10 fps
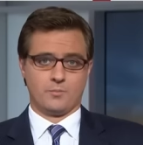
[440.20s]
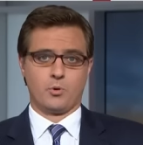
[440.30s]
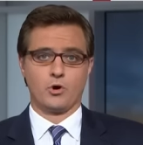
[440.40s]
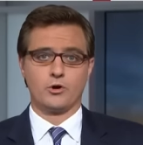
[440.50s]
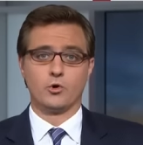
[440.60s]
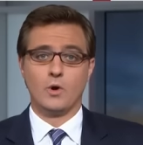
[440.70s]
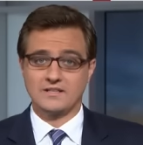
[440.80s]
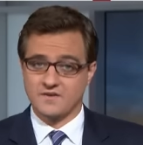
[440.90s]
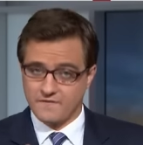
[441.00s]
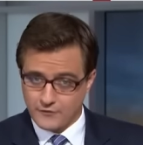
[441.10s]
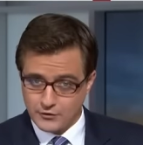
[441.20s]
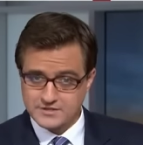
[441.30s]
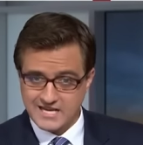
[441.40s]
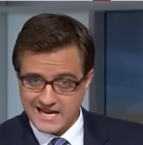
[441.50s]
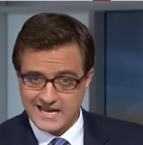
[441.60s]
reporter who has
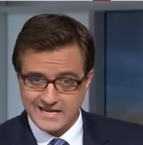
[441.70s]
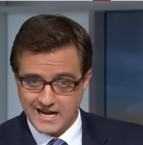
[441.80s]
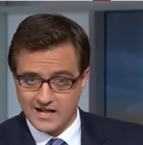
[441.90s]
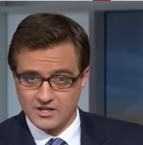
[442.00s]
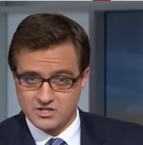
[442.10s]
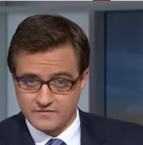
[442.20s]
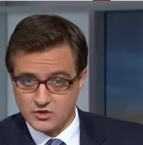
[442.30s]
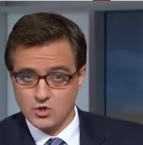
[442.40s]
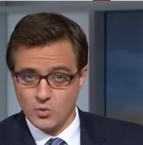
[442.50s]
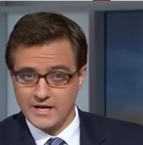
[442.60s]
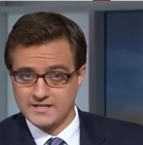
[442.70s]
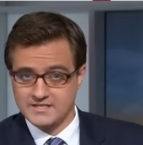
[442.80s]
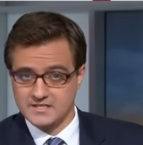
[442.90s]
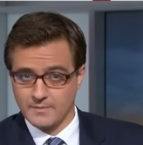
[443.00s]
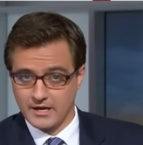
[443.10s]
firsthand knowledge of new
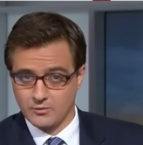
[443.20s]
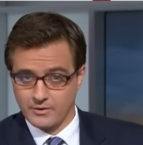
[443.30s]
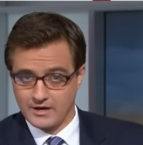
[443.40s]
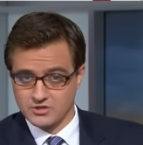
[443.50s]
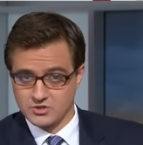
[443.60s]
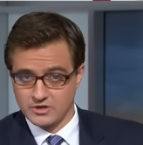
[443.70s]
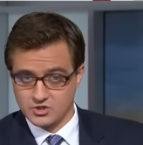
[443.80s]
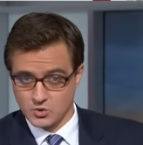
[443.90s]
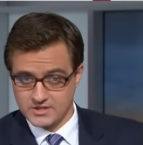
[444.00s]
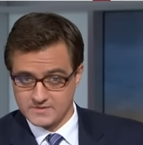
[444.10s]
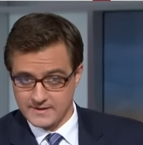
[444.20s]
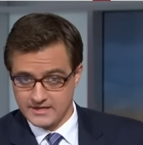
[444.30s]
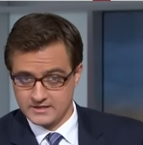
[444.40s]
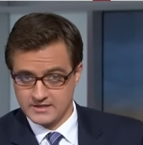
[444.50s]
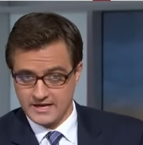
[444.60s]
witnesses in the Michael Brown shooting joins
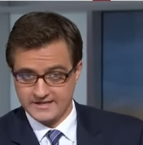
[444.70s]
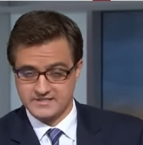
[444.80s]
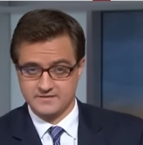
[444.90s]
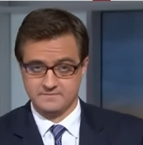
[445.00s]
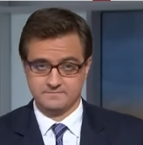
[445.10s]
me next.